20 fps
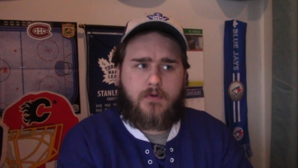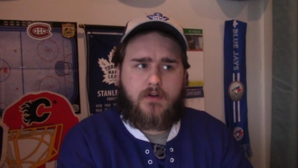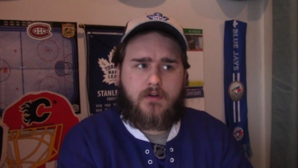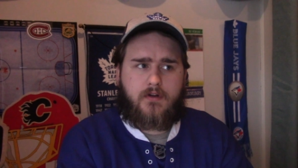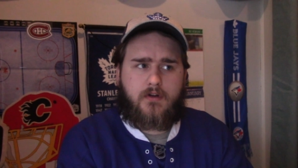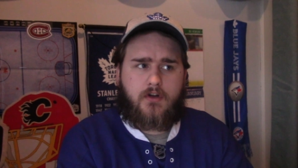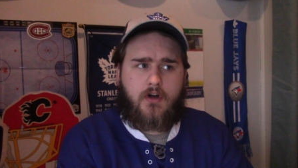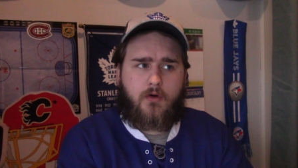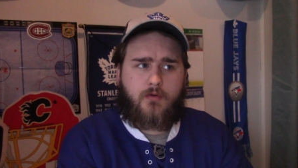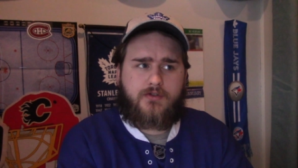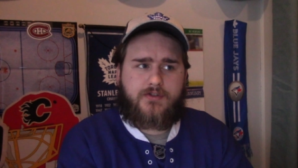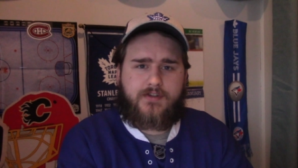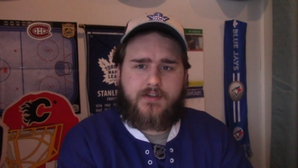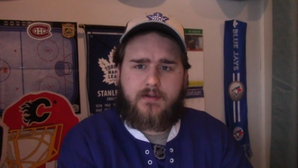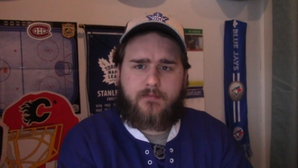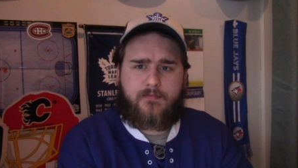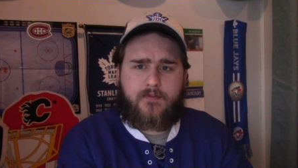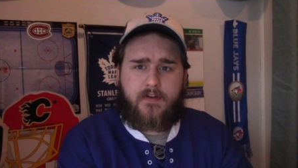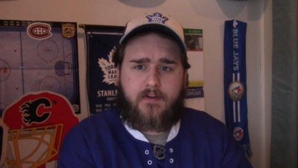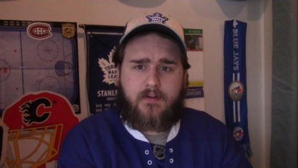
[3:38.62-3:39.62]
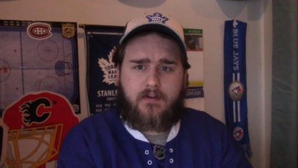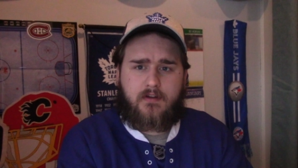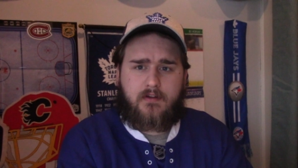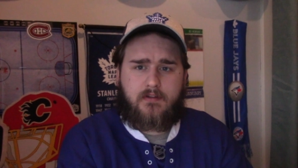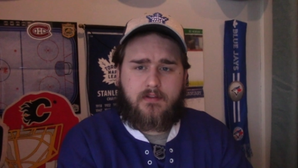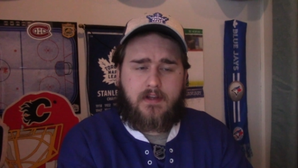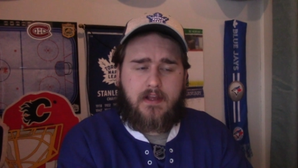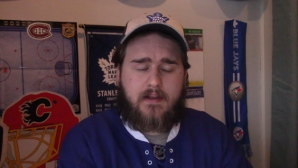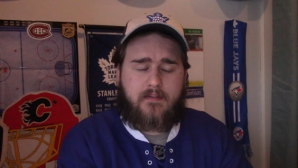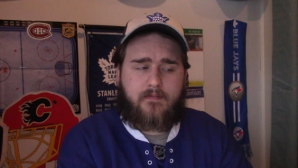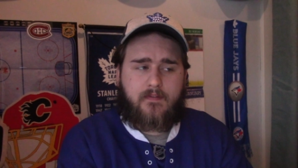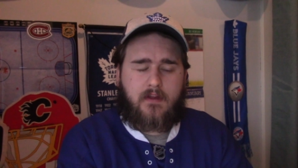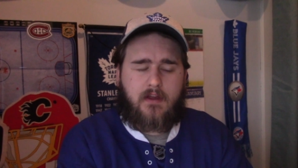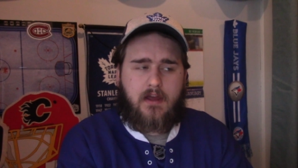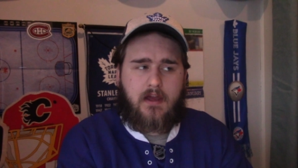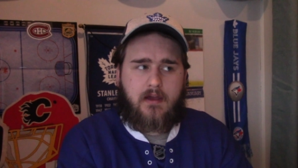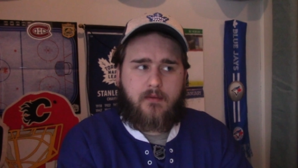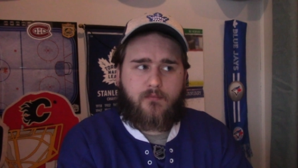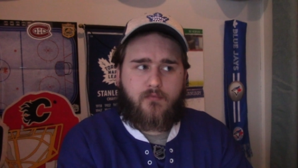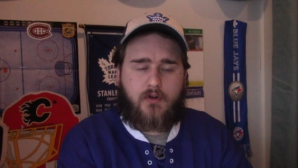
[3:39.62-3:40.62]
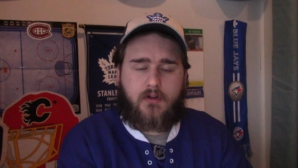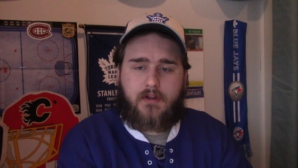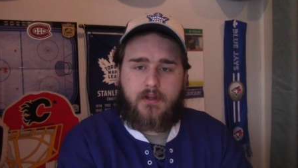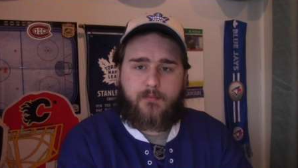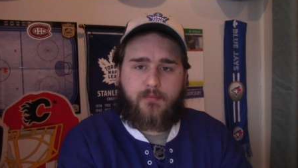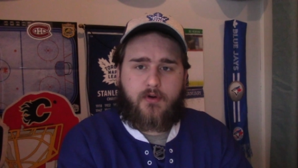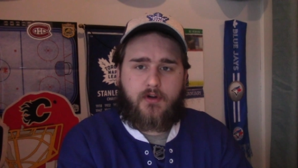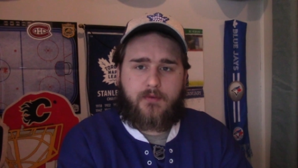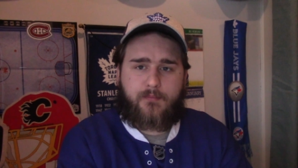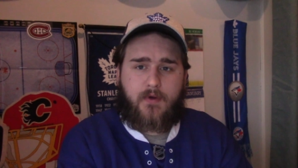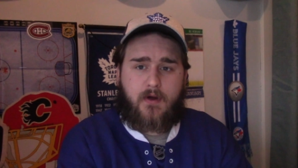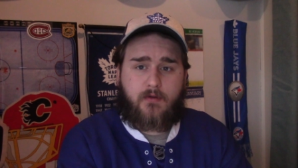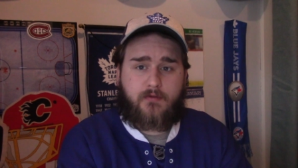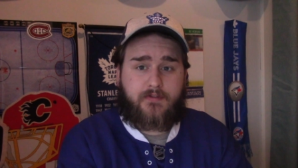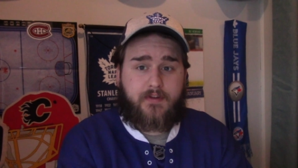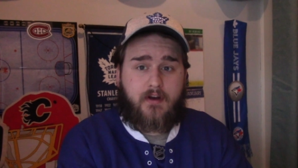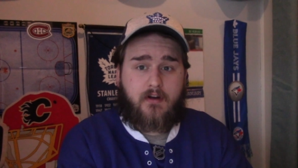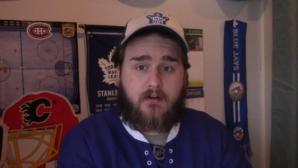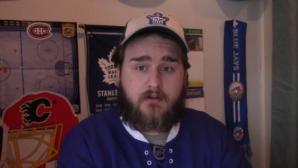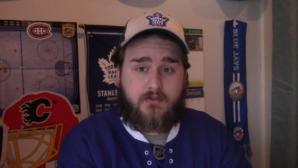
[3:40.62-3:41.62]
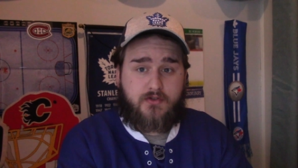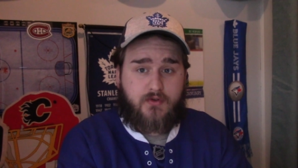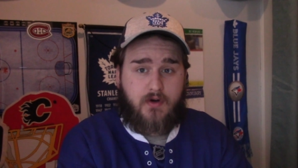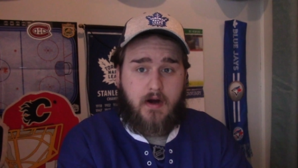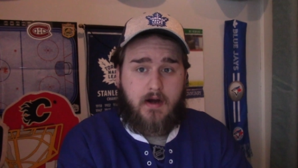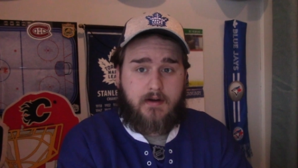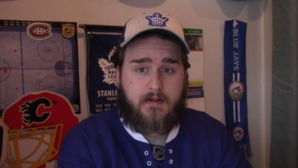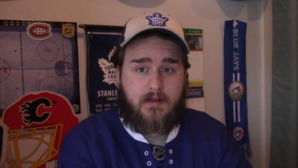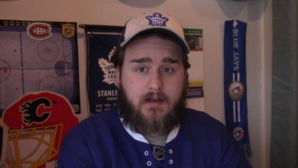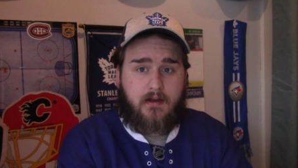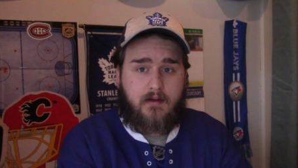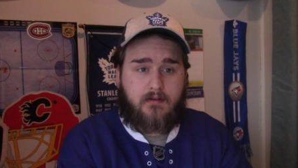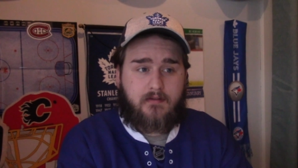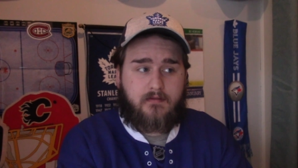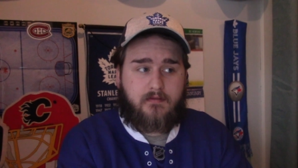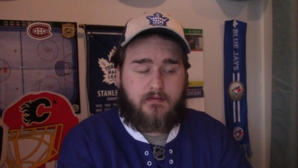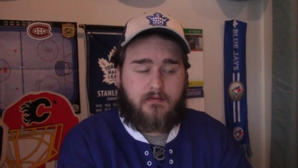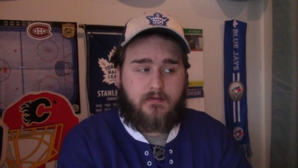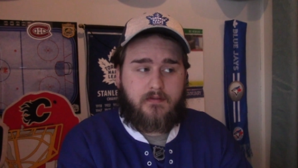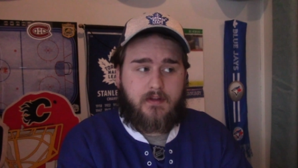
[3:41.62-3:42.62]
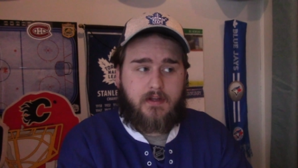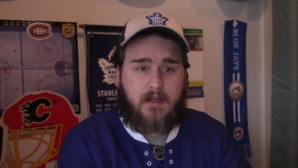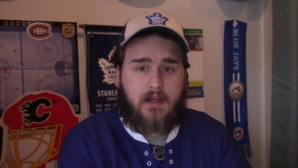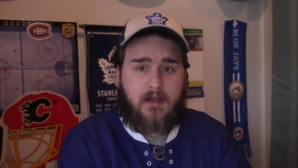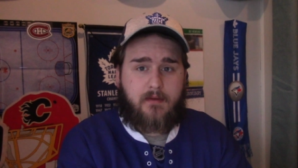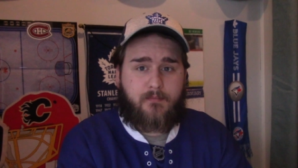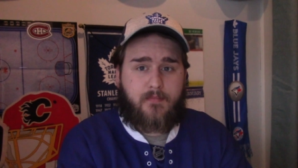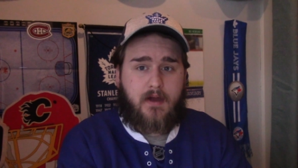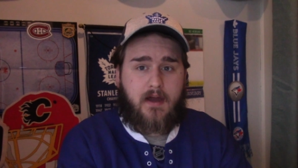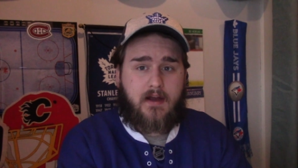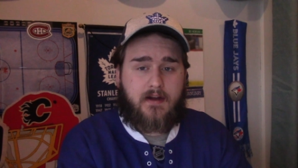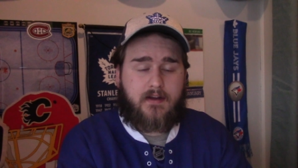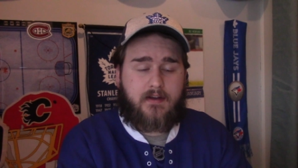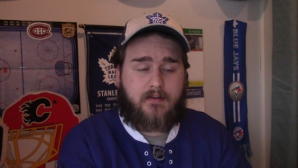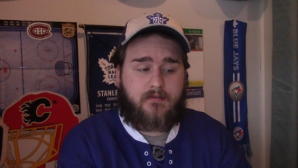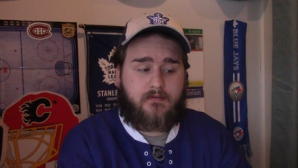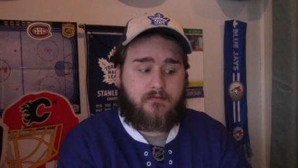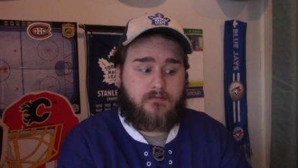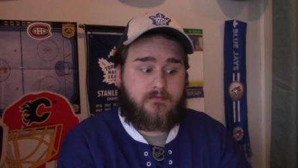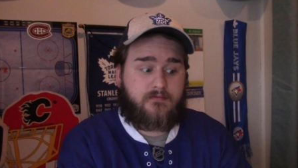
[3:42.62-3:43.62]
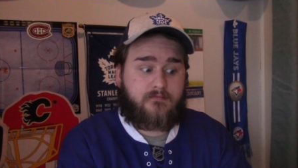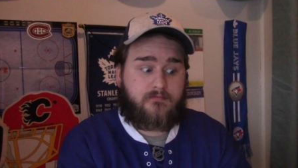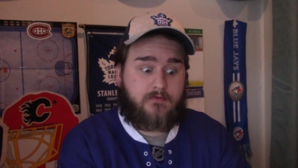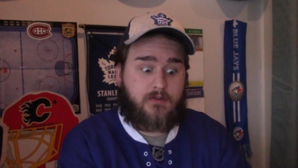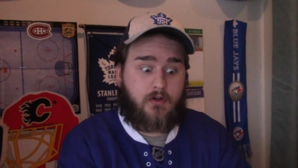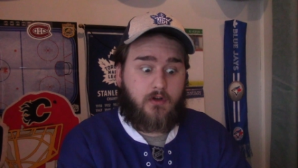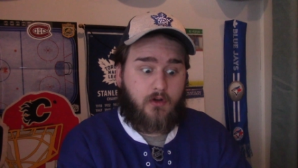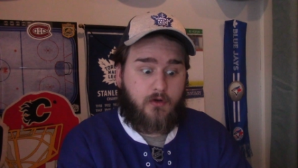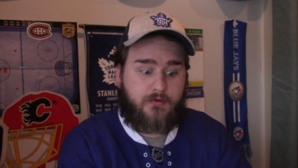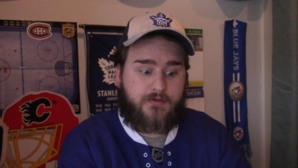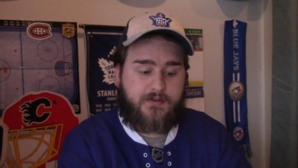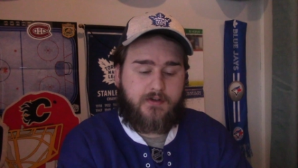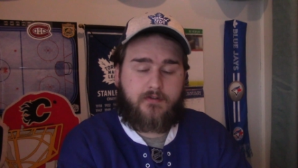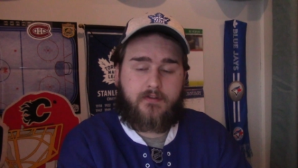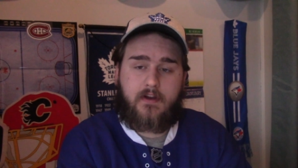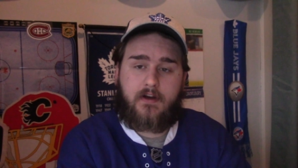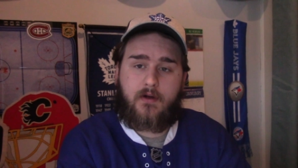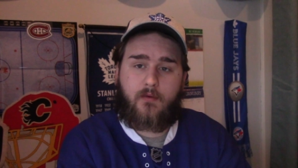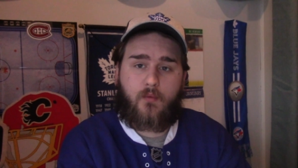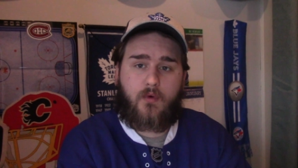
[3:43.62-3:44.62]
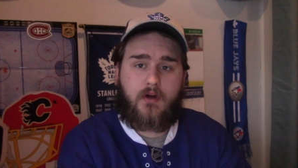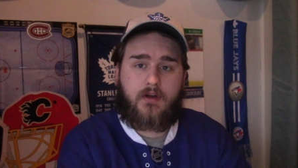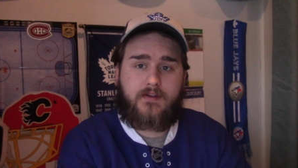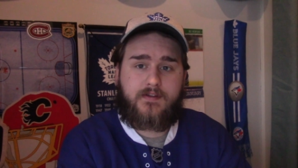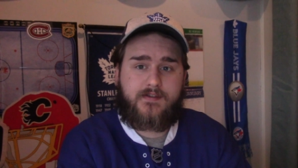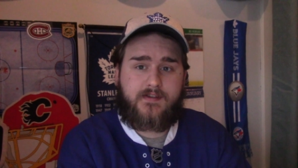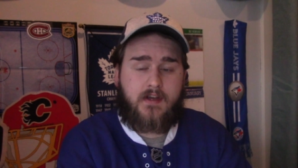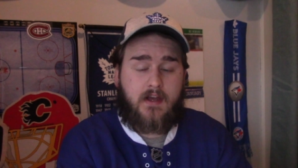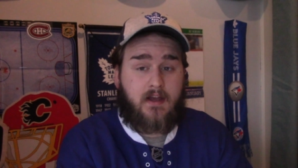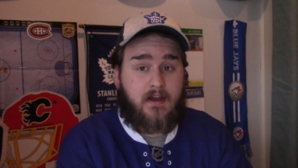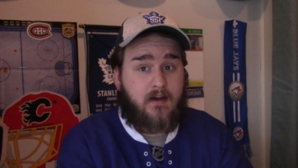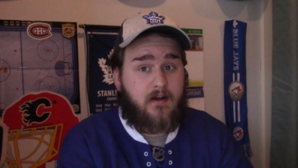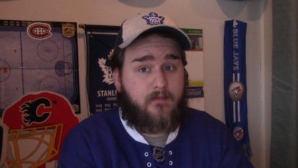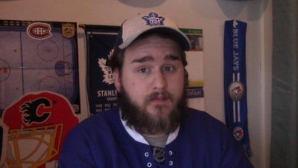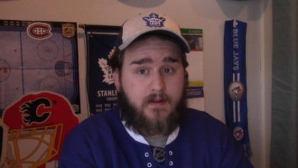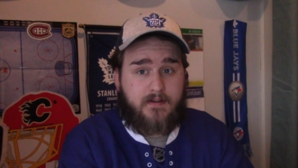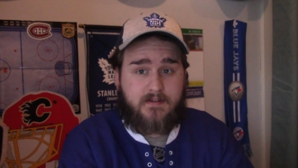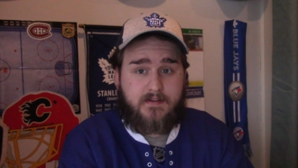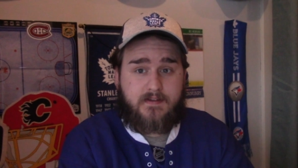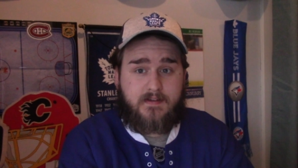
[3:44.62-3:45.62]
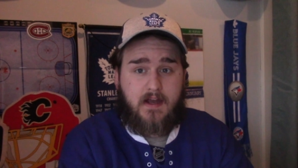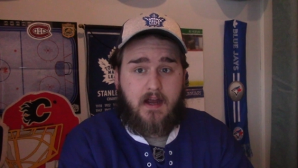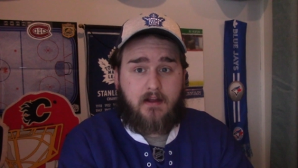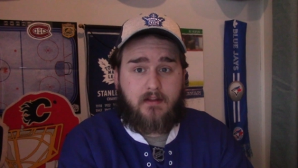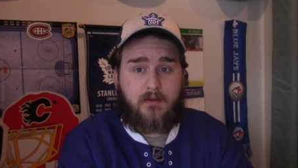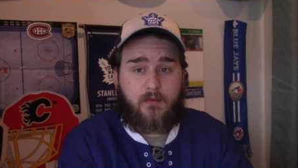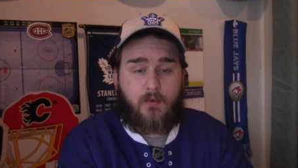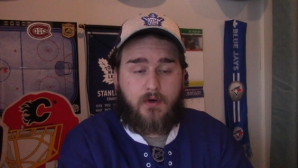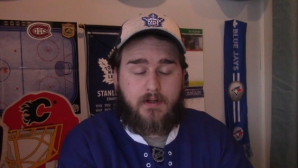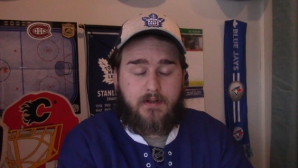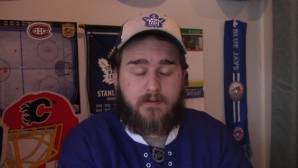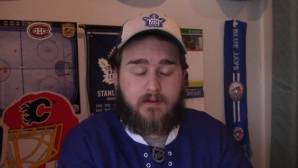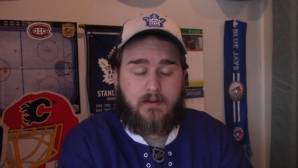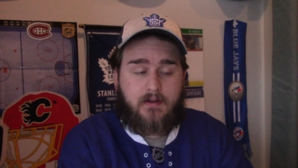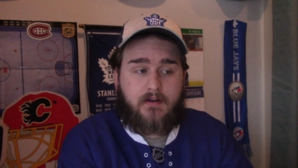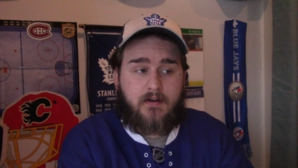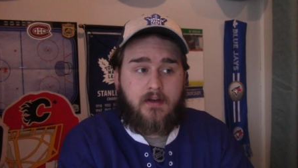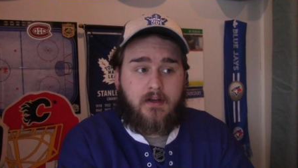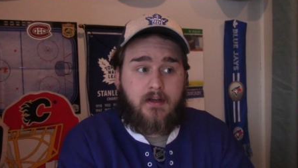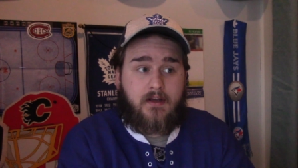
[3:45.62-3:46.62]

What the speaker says: coach seemed to, late in the game, really put him out there and try to get the game back closer than it was, and that's exactly what he did.